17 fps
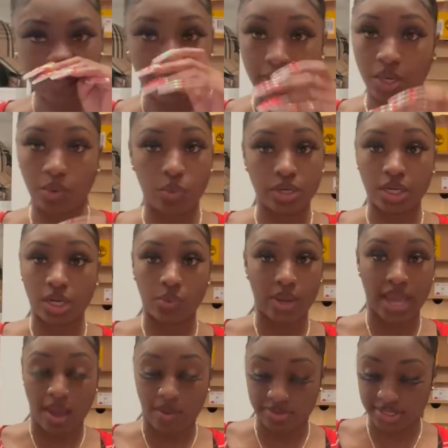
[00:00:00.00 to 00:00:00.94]
It wasn't no
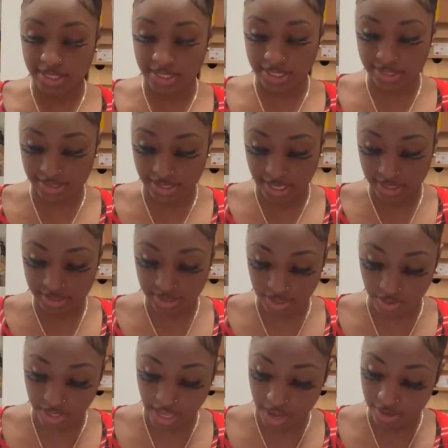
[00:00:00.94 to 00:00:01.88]
way I was in that standing. So
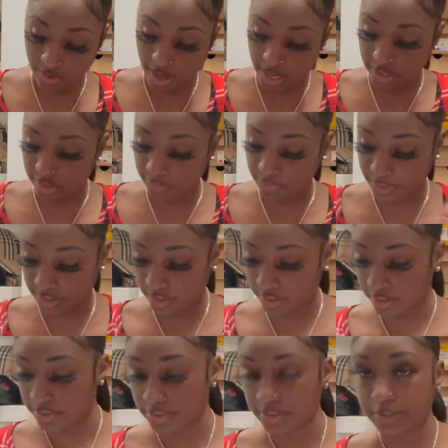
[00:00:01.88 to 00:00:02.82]
y'all know I love pink.
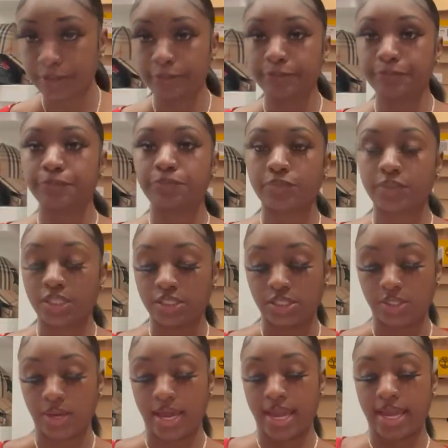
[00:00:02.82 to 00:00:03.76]

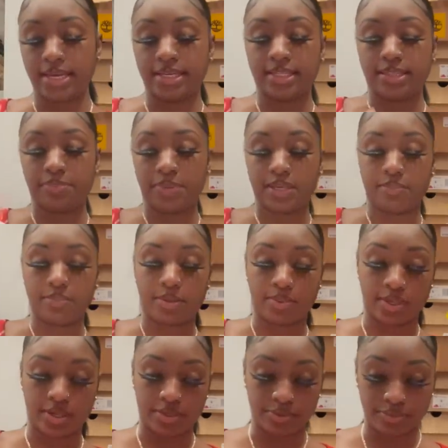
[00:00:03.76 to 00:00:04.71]
So I had to get the pink
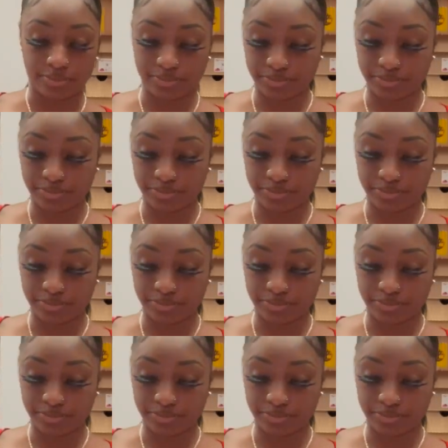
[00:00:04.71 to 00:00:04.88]
bubble coat.